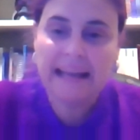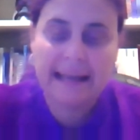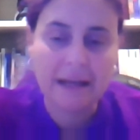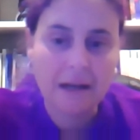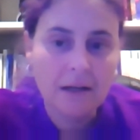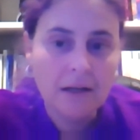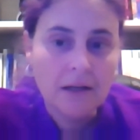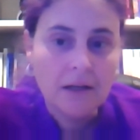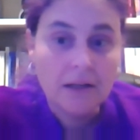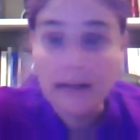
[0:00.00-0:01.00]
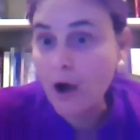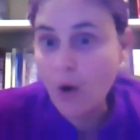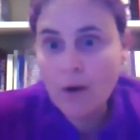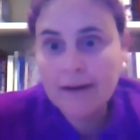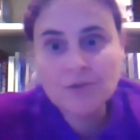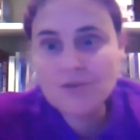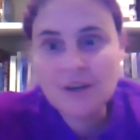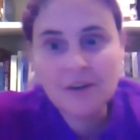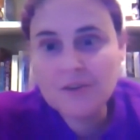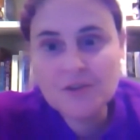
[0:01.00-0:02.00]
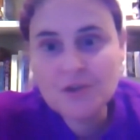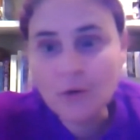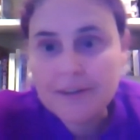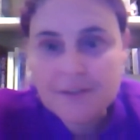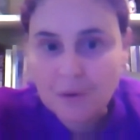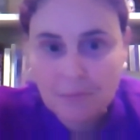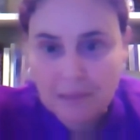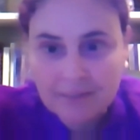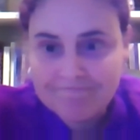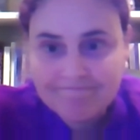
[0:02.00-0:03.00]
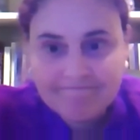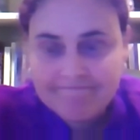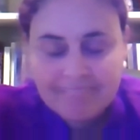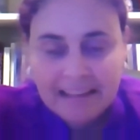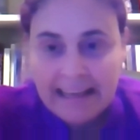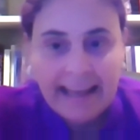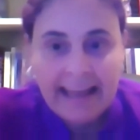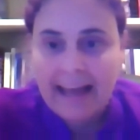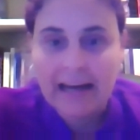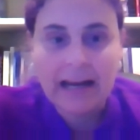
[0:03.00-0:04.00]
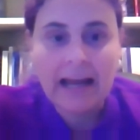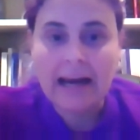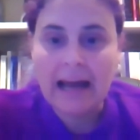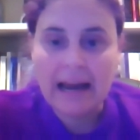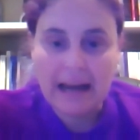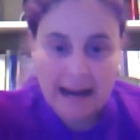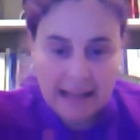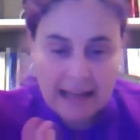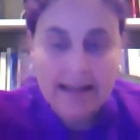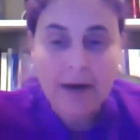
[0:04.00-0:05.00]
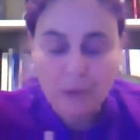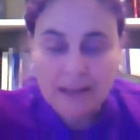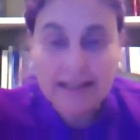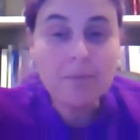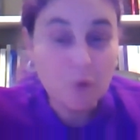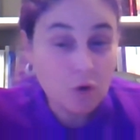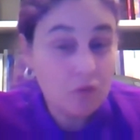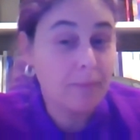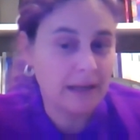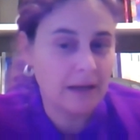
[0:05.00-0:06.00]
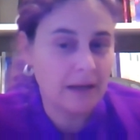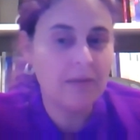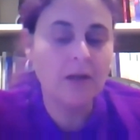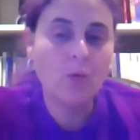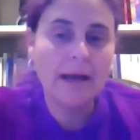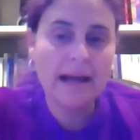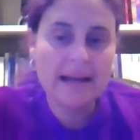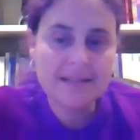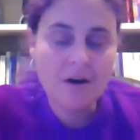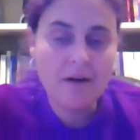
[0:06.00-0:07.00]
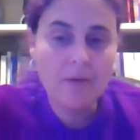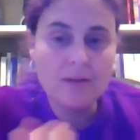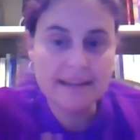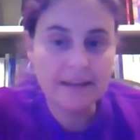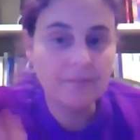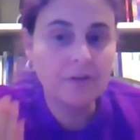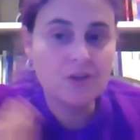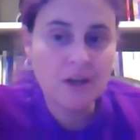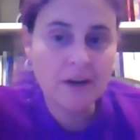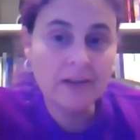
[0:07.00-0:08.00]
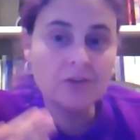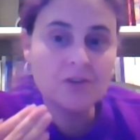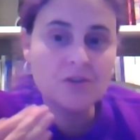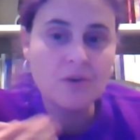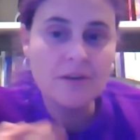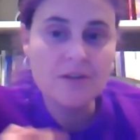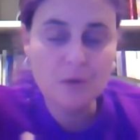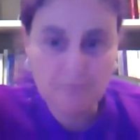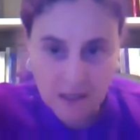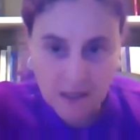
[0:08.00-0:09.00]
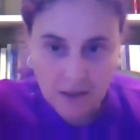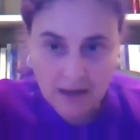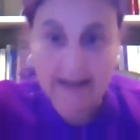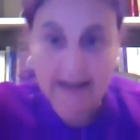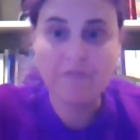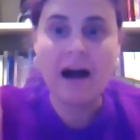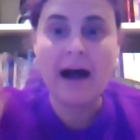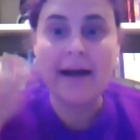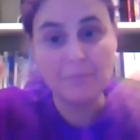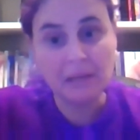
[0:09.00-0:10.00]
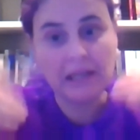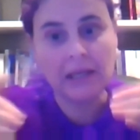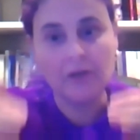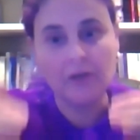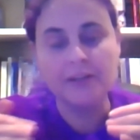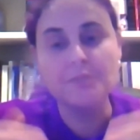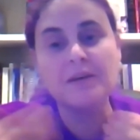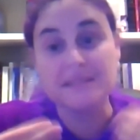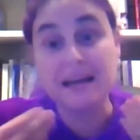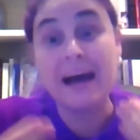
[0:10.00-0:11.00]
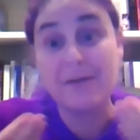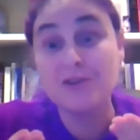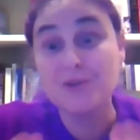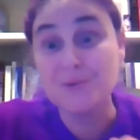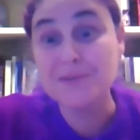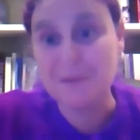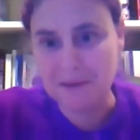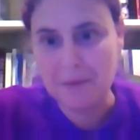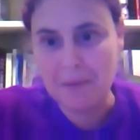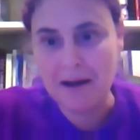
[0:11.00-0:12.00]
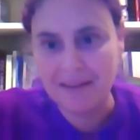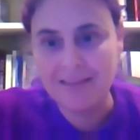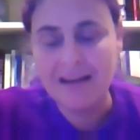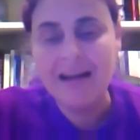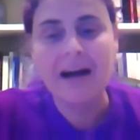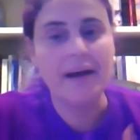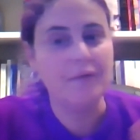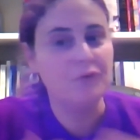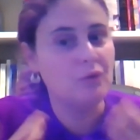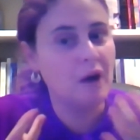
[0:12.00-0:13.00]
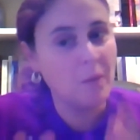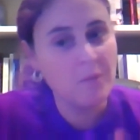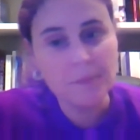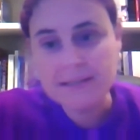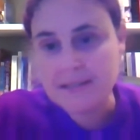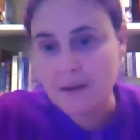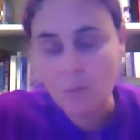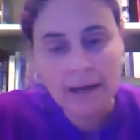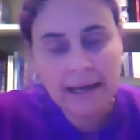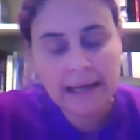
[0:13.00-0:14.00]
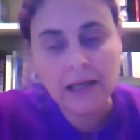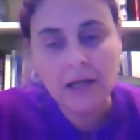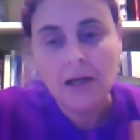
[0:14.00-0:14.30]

And they all wanted to share their stories with me. And that really moved me. I mean, the way I saw it was like, if they're sharing their stories with me, and if I am here, it's because I have to do something about it. I have to help them in some way.